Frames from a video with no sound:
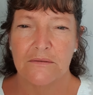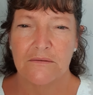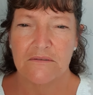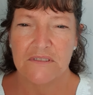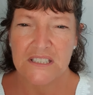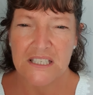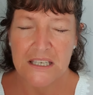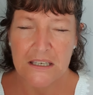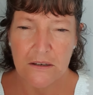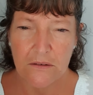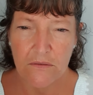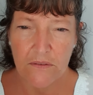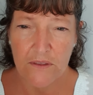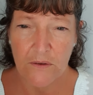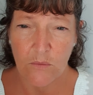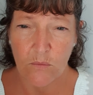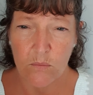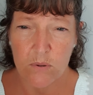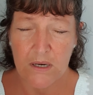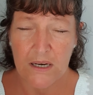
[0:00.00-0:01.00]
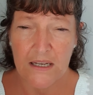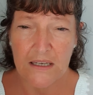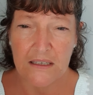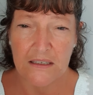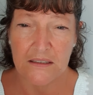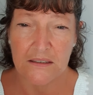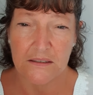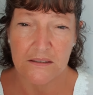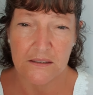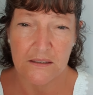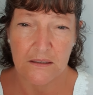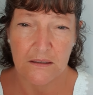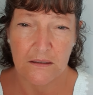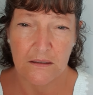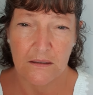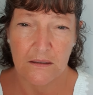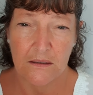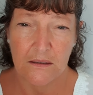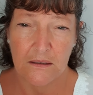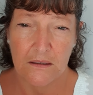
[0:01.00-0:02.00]
Forgive them, please.
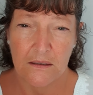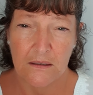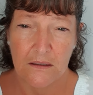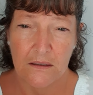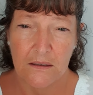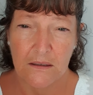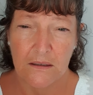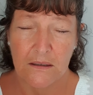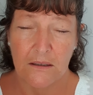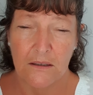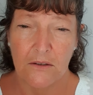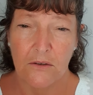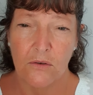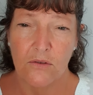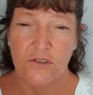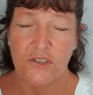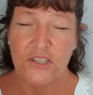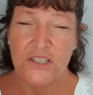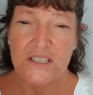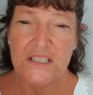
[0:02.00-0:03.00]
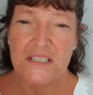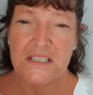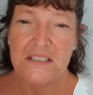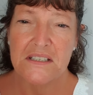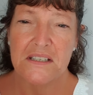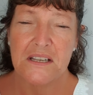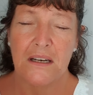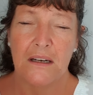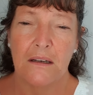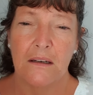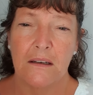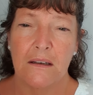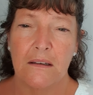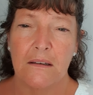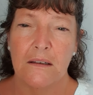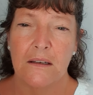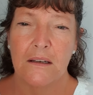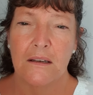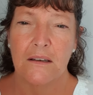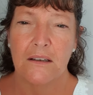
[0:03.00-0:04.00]
And Lord Jesus then
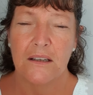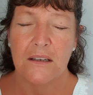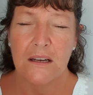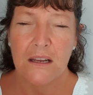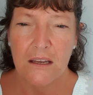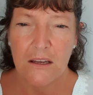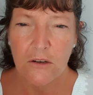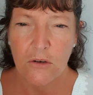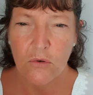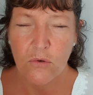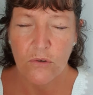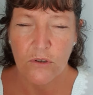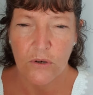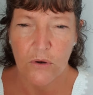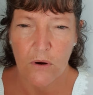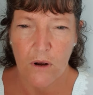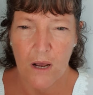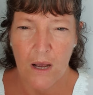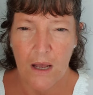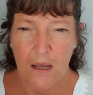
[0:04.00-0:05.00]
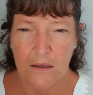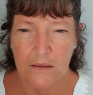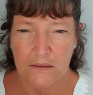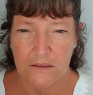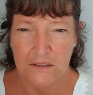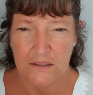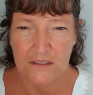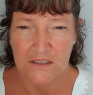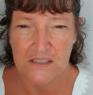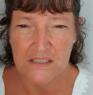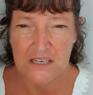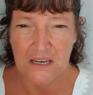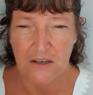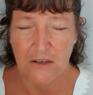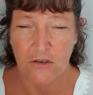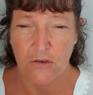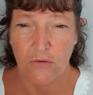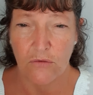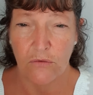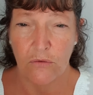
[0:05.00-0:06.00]
can heal your heart and
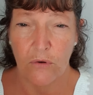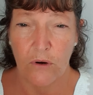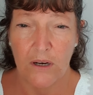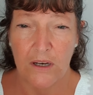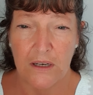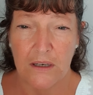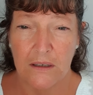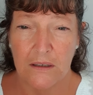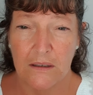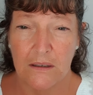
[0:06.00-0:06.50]
set you free.